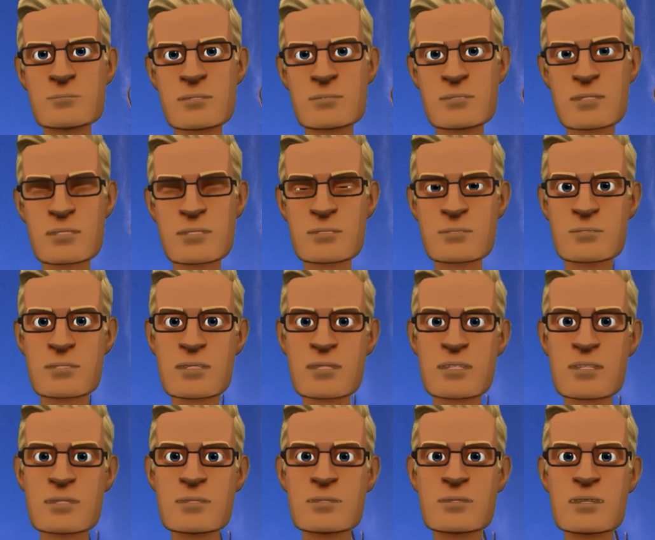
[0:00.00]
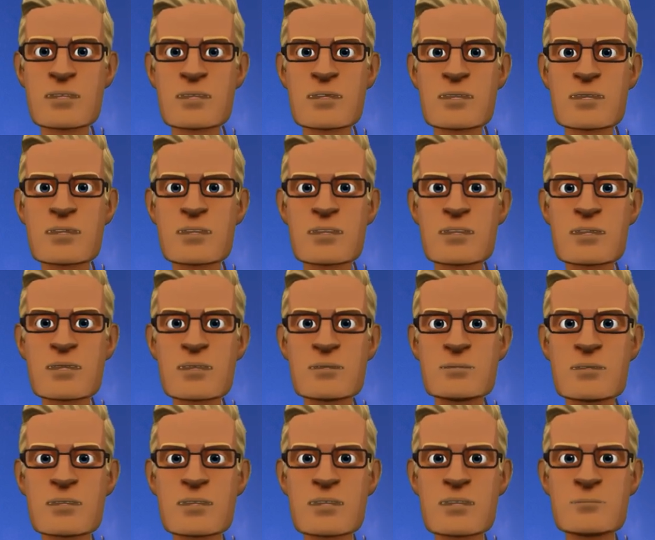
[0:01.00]
Notice his promise that
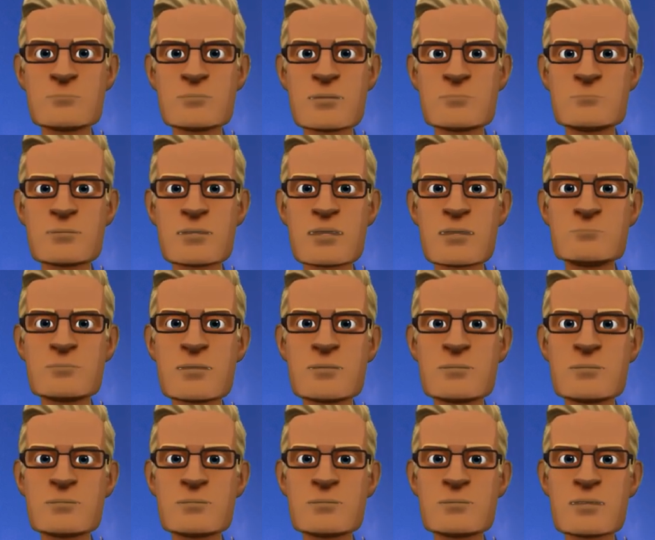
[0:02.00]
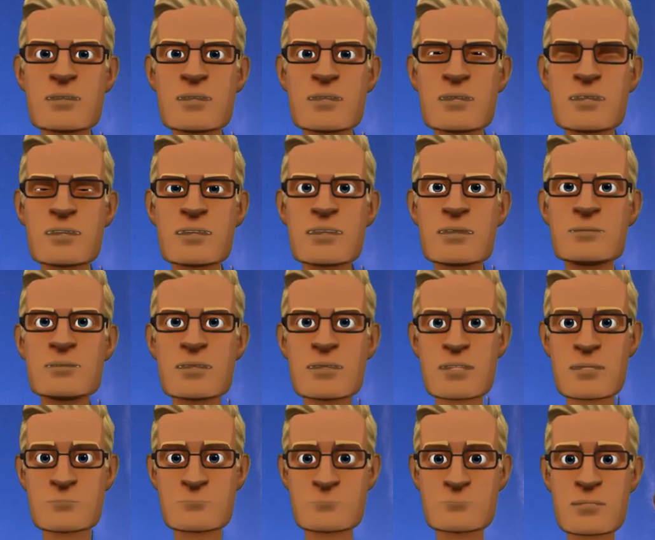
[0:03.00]
he will help you
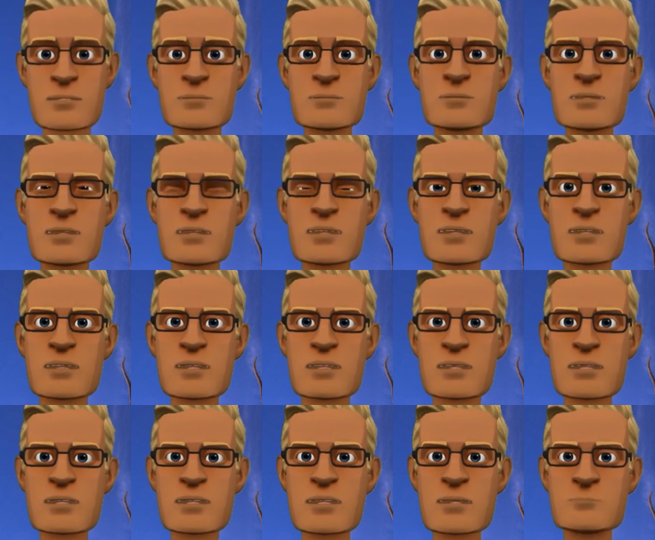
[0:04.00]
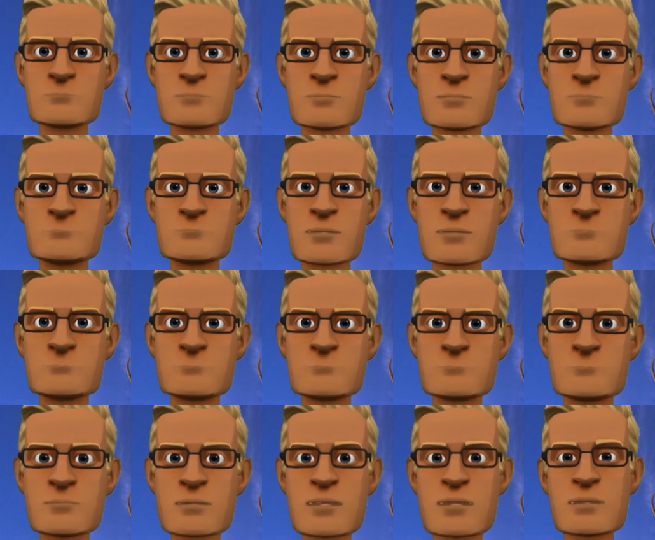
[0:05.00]
overcome any problem.
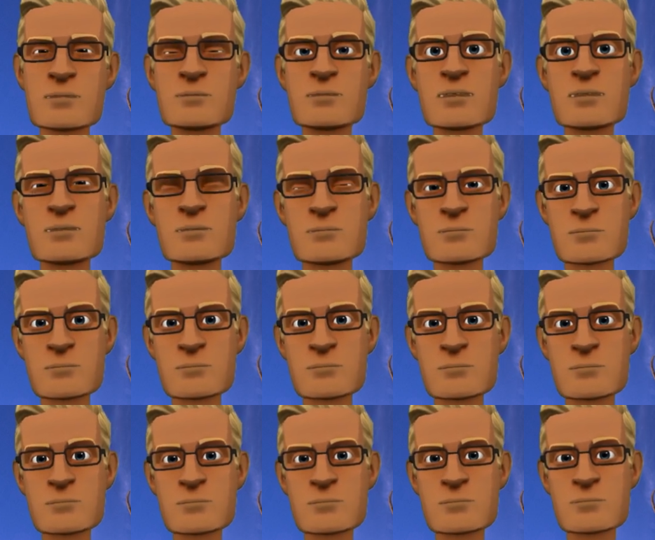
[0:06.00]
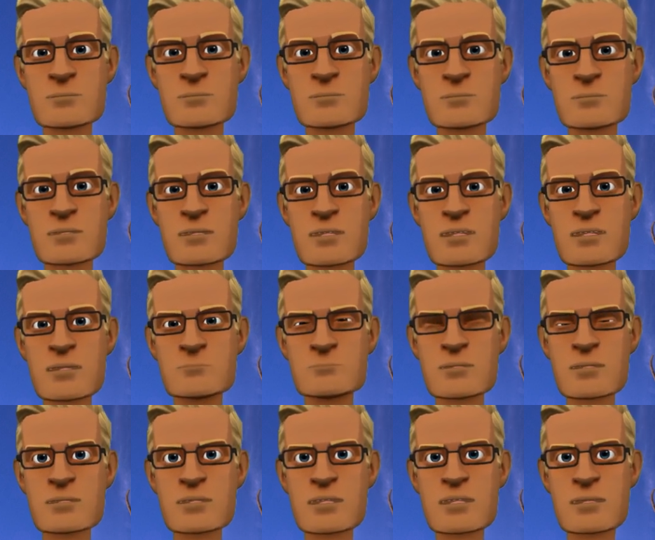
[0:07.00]
And as we read this verse,
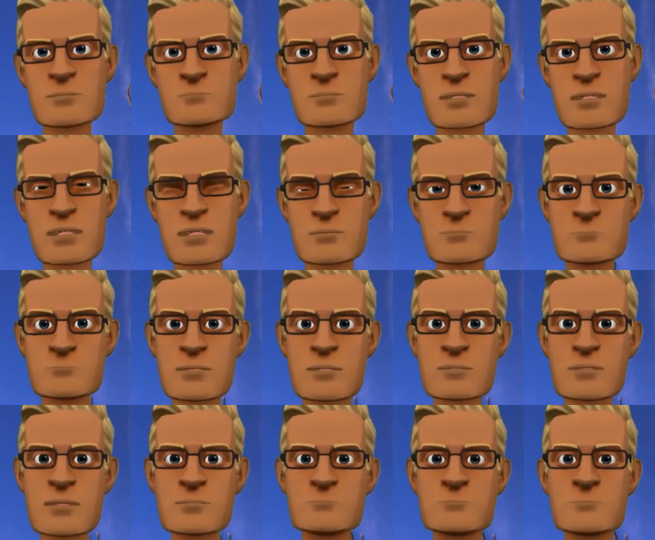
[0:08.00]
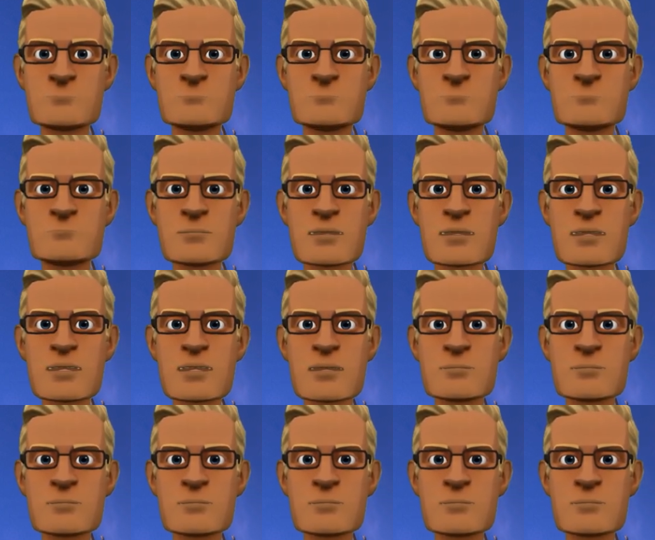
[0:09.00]
try to imagine that God is speaking